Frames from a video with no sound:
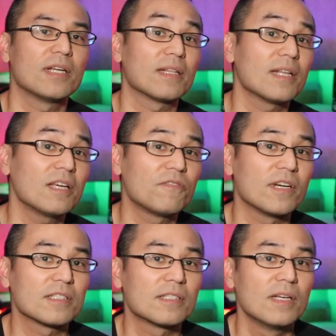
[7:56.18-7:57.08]
at
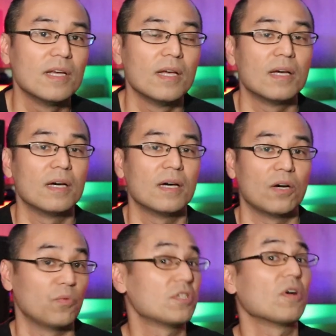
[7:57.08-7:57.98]
Langfest,
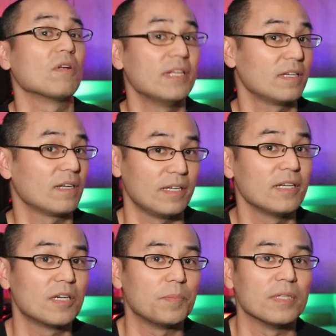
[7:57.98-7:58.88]
which I'll
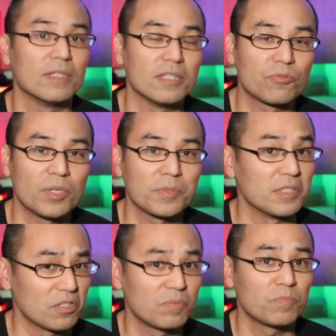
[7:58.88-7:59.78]
link up in the description,
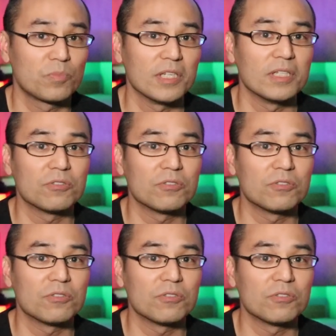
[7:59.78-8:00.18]
it's pretty